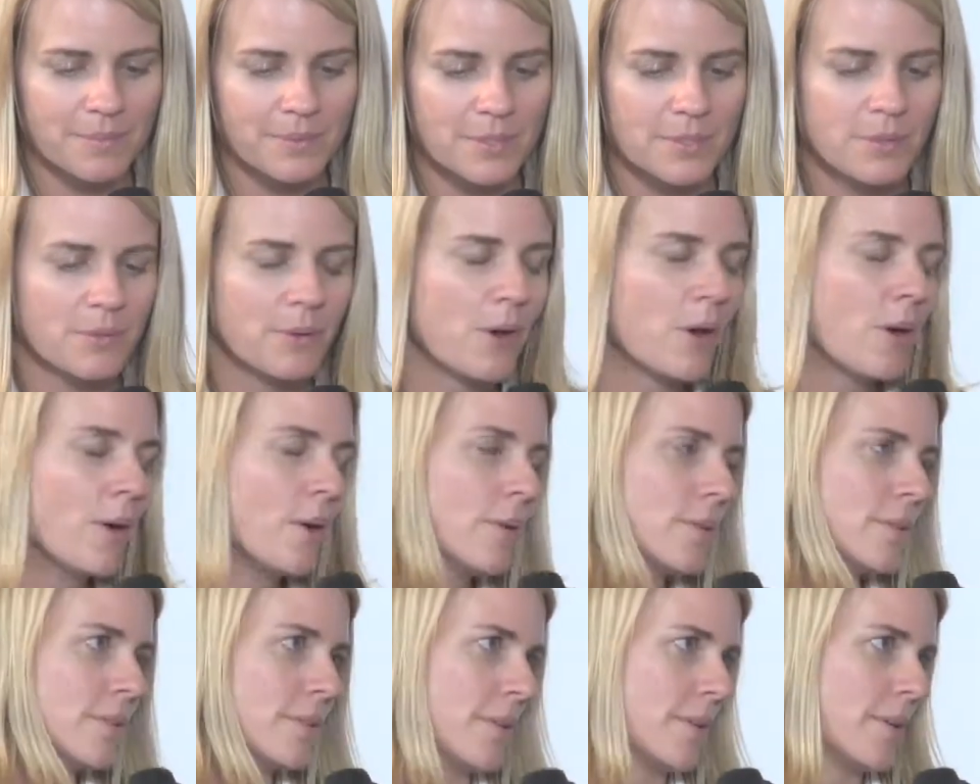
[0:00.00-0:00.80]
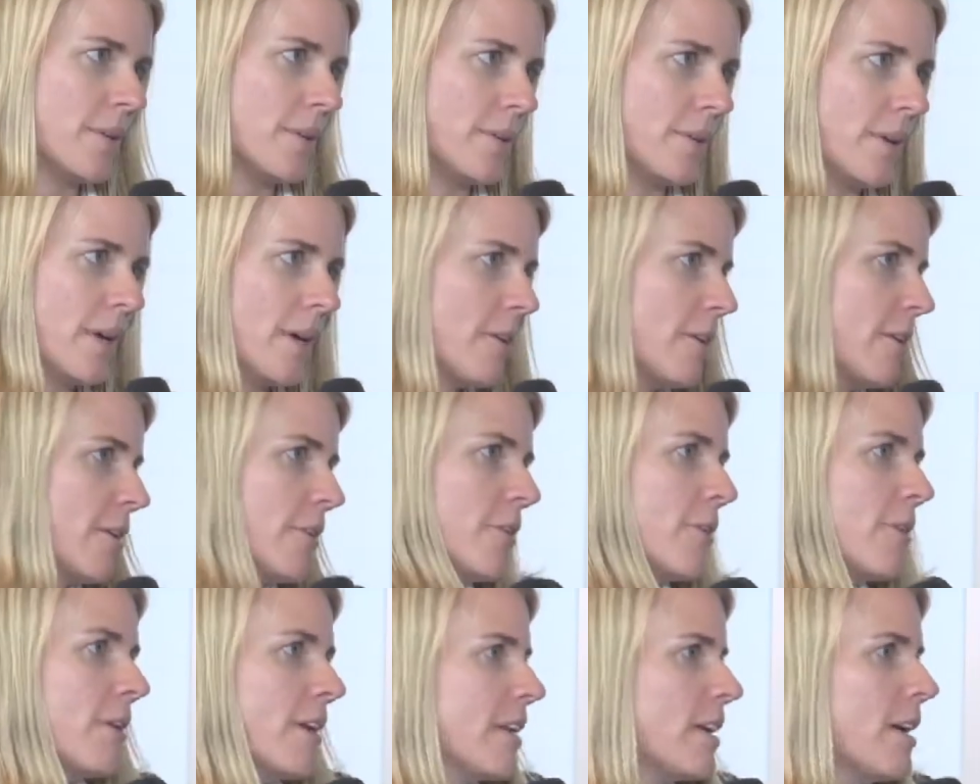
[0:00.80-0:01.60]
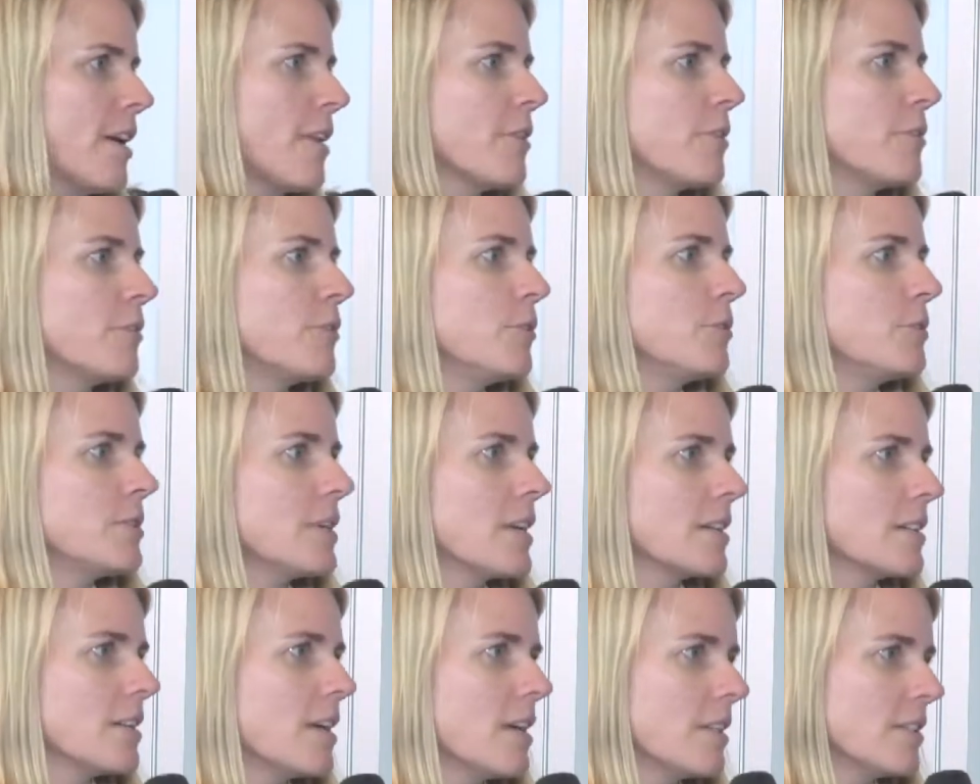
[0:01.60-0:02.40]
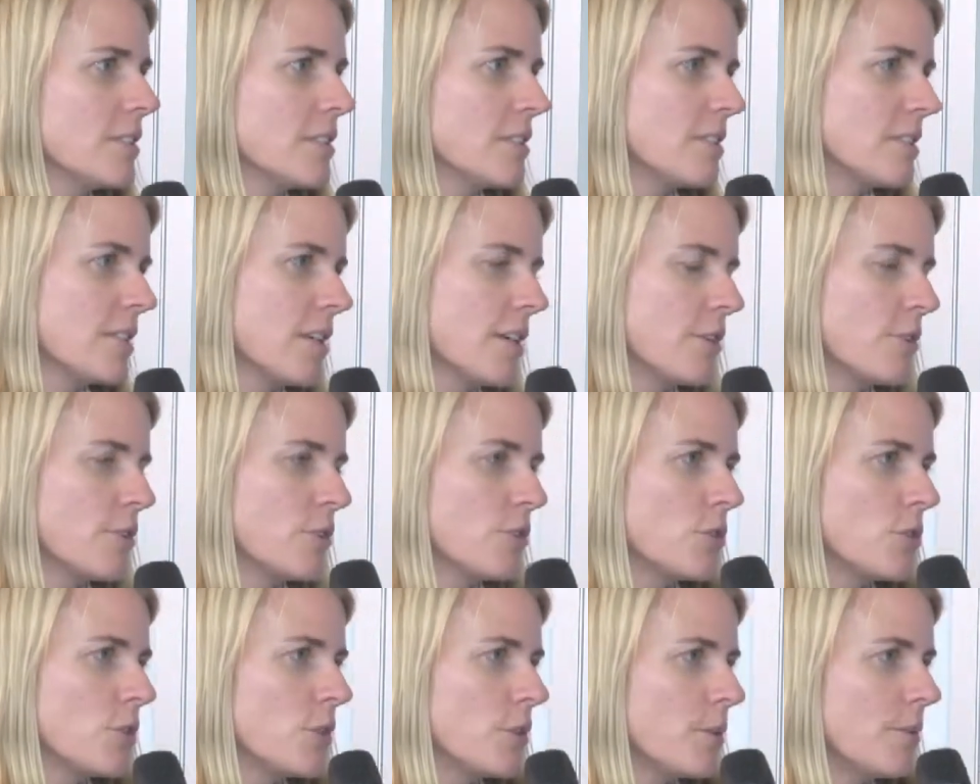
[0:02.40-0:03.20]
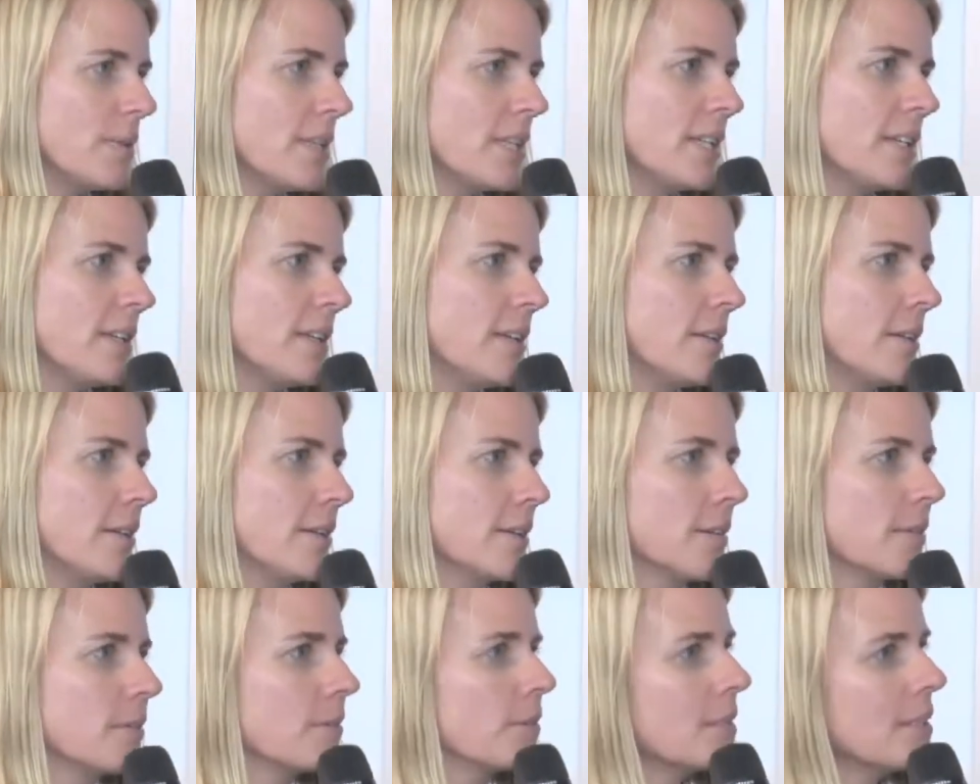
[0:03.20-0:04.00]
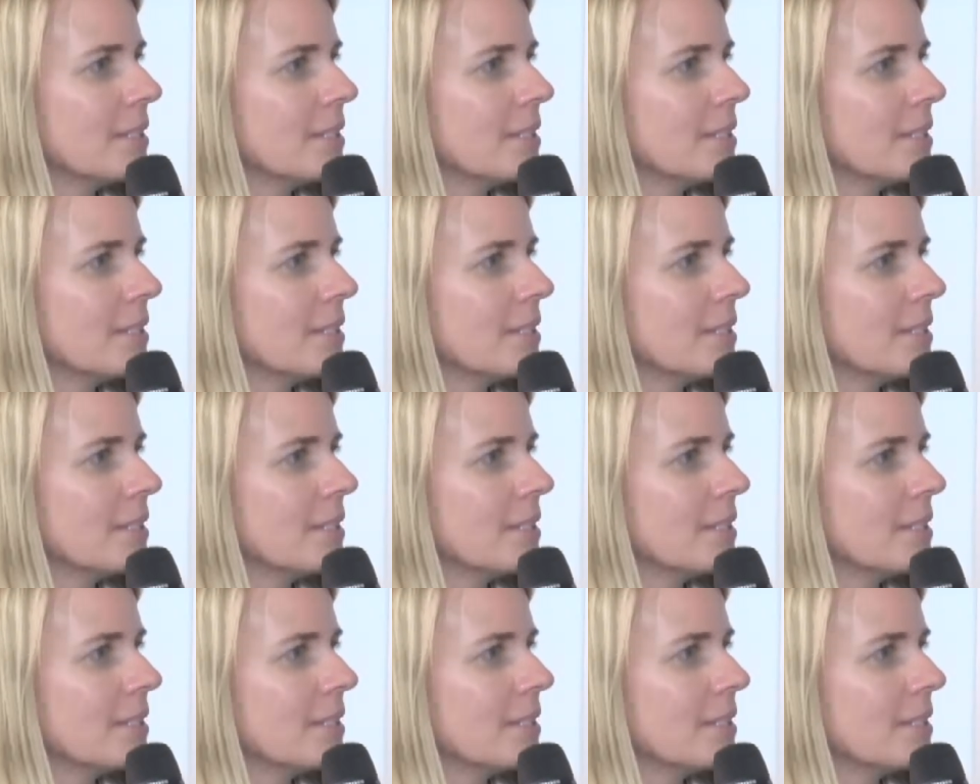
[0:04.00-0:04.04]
So also, are there any other new technologies that you're showing here?